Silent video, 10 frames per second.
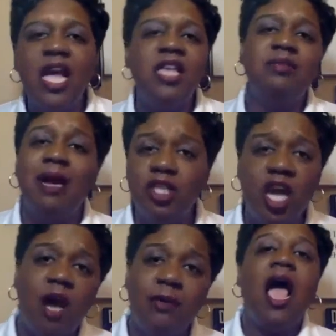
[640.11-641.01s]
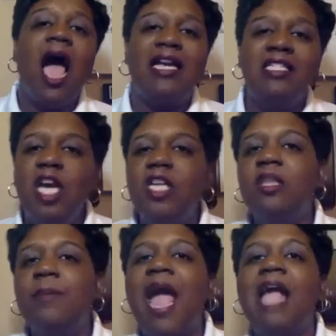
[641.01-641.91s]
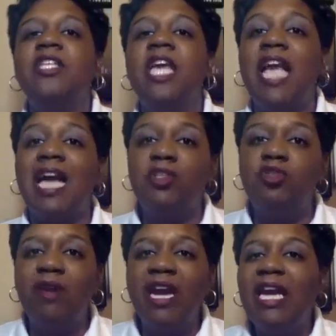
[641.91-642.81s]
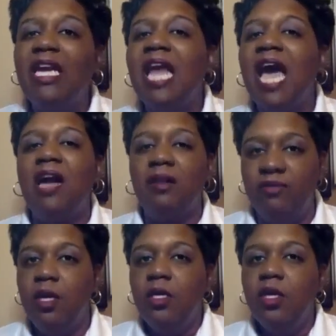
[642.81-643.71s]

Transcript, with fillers: It's my job now. I could mm-hmm. tell the passion had kind of drained out of them.